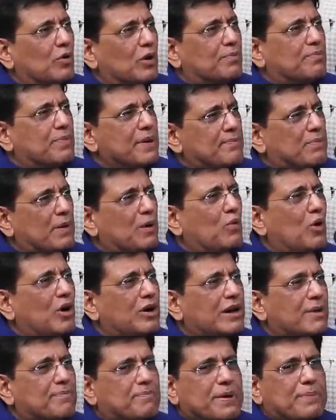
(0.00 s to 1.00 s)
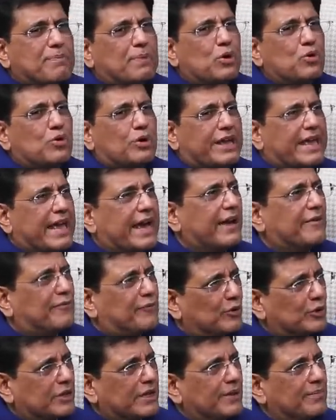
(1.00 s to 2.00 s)
What people want are people who care
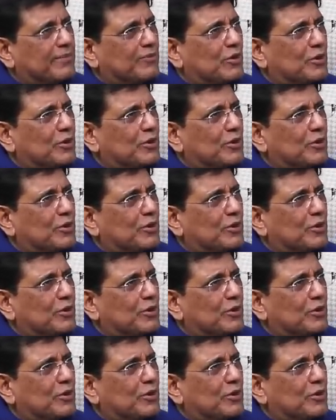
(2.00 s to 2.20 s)
for them.